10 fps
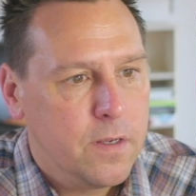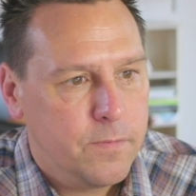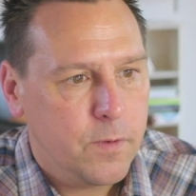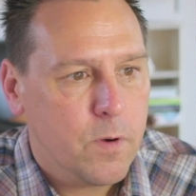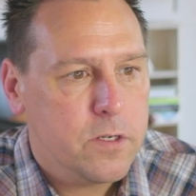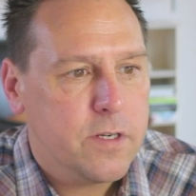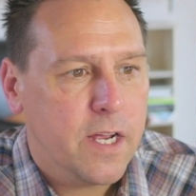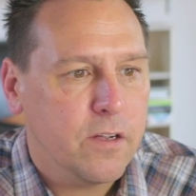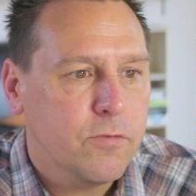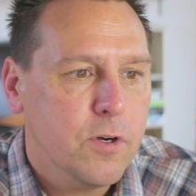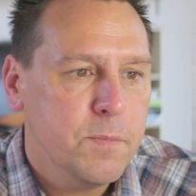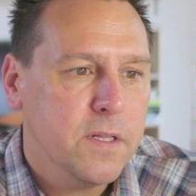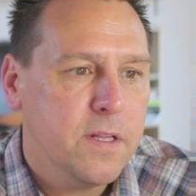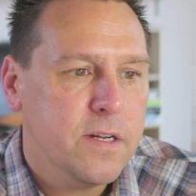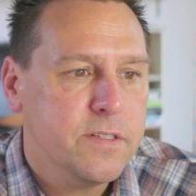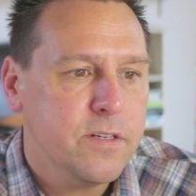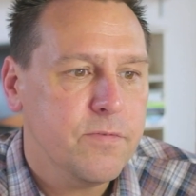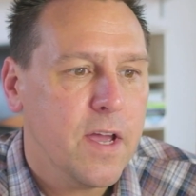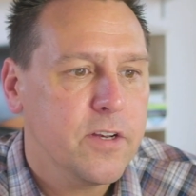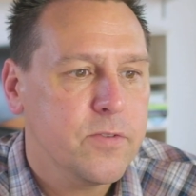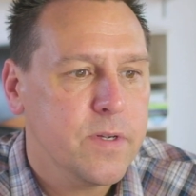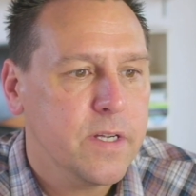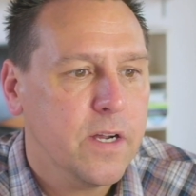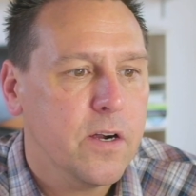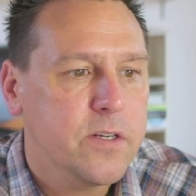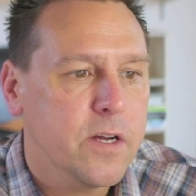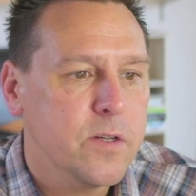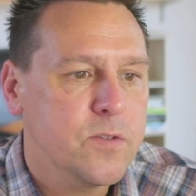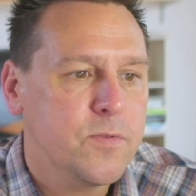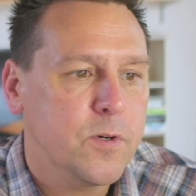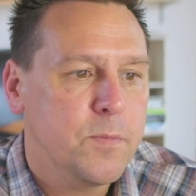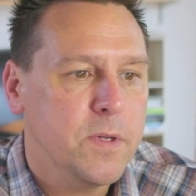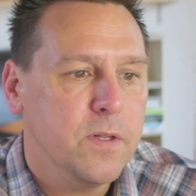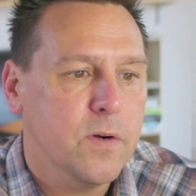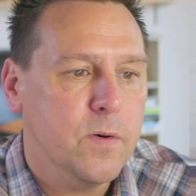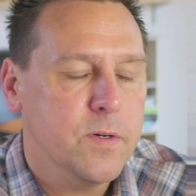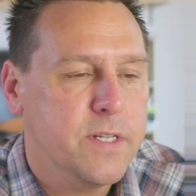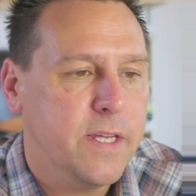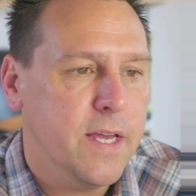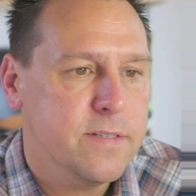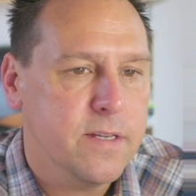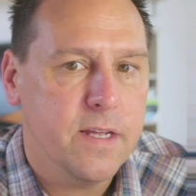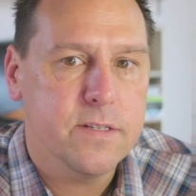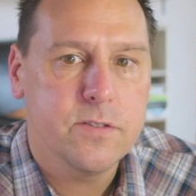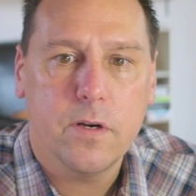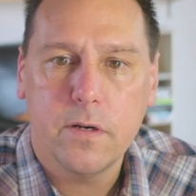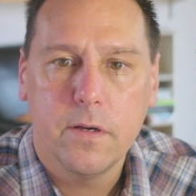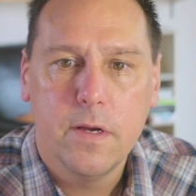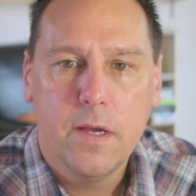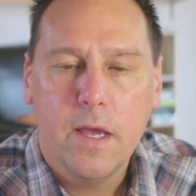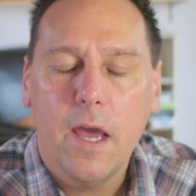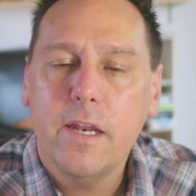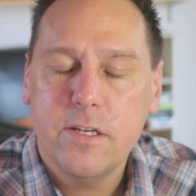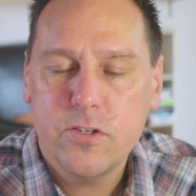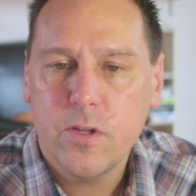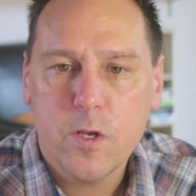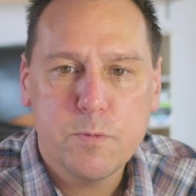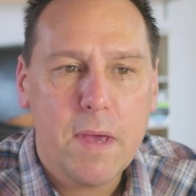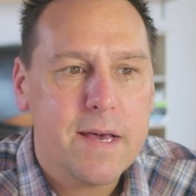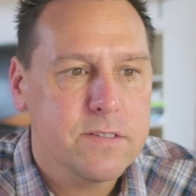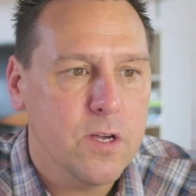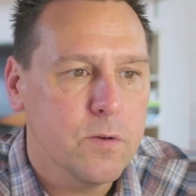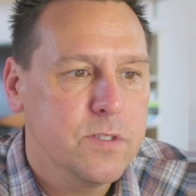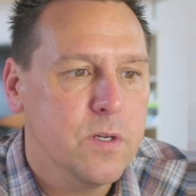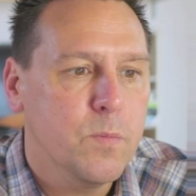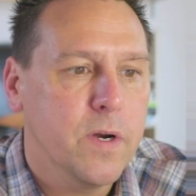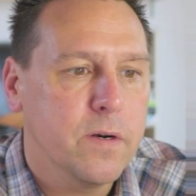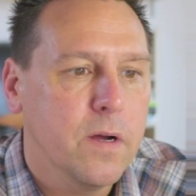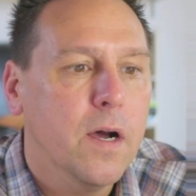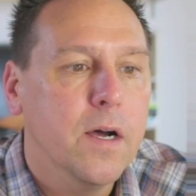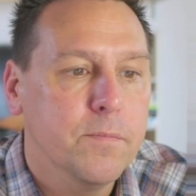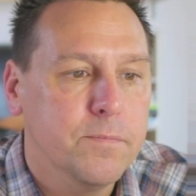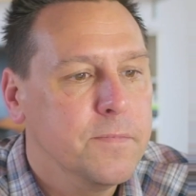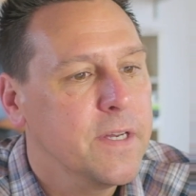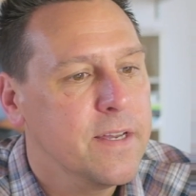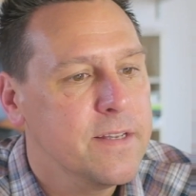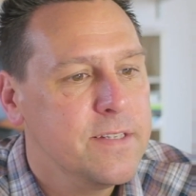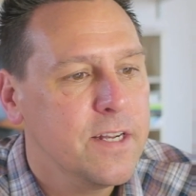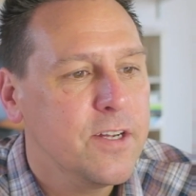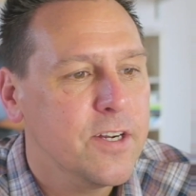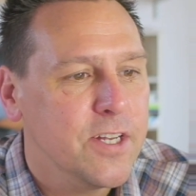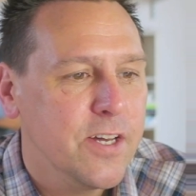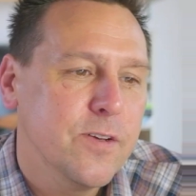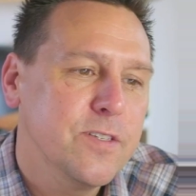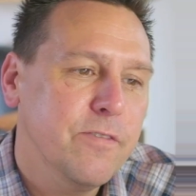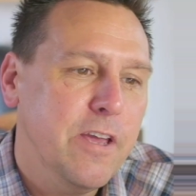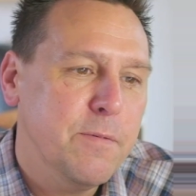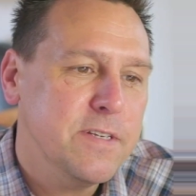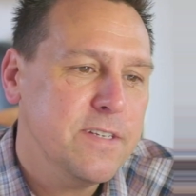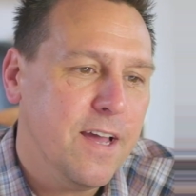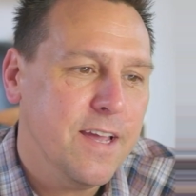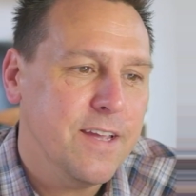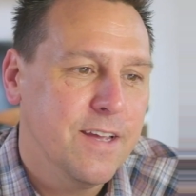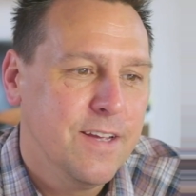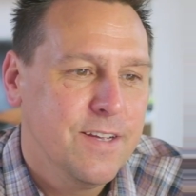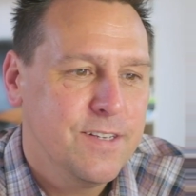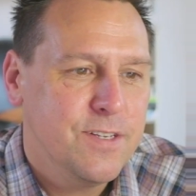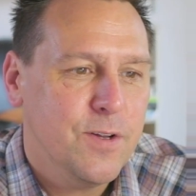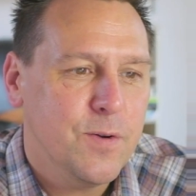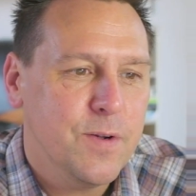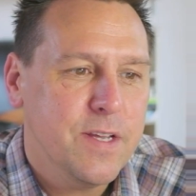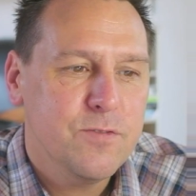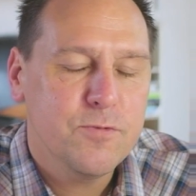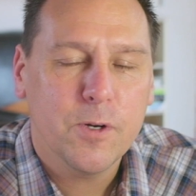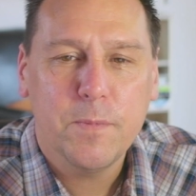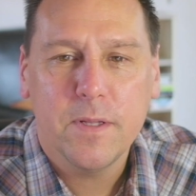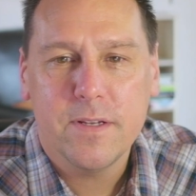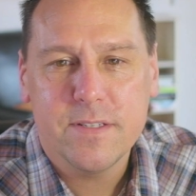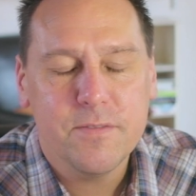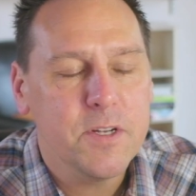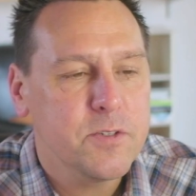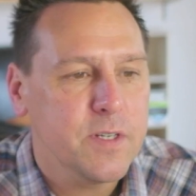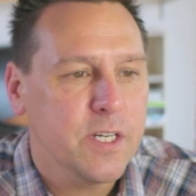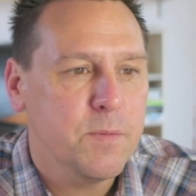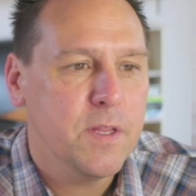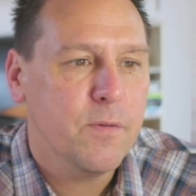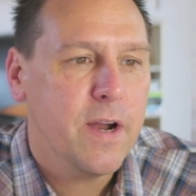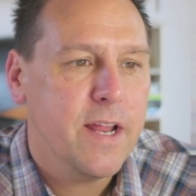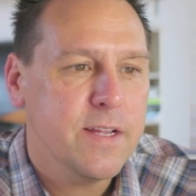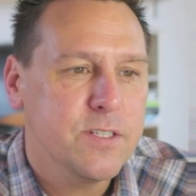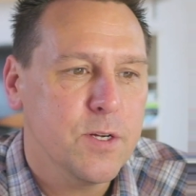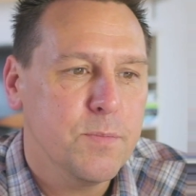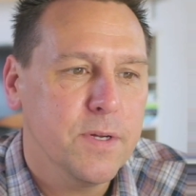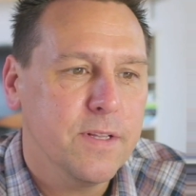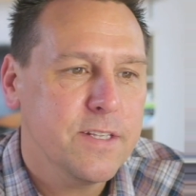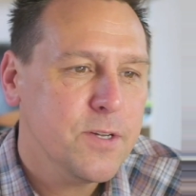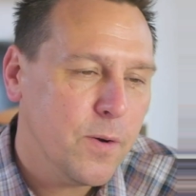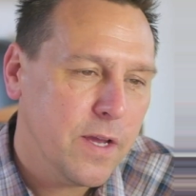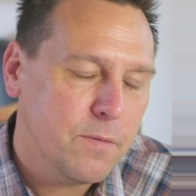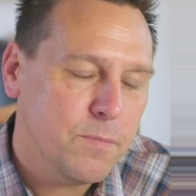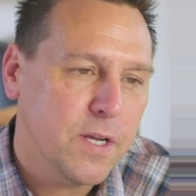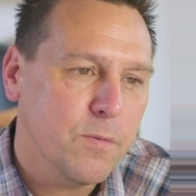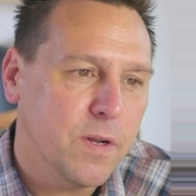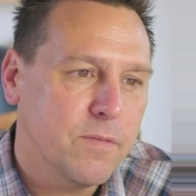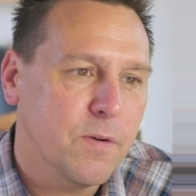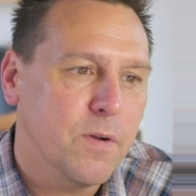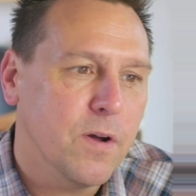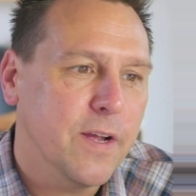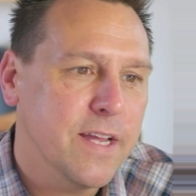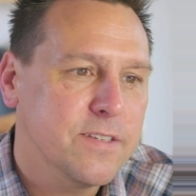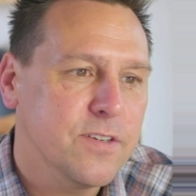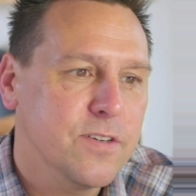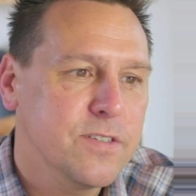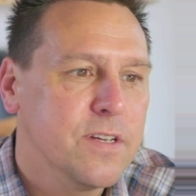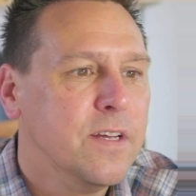Quadratic formula, to factor it, Cardano's formula, or to guess an answer. And each of those paths goes somewhere. Like I said, Cardano's the famous guy, so his formula is eventually going to be the right answer, but let's go ahead and pick one of the wrong answers,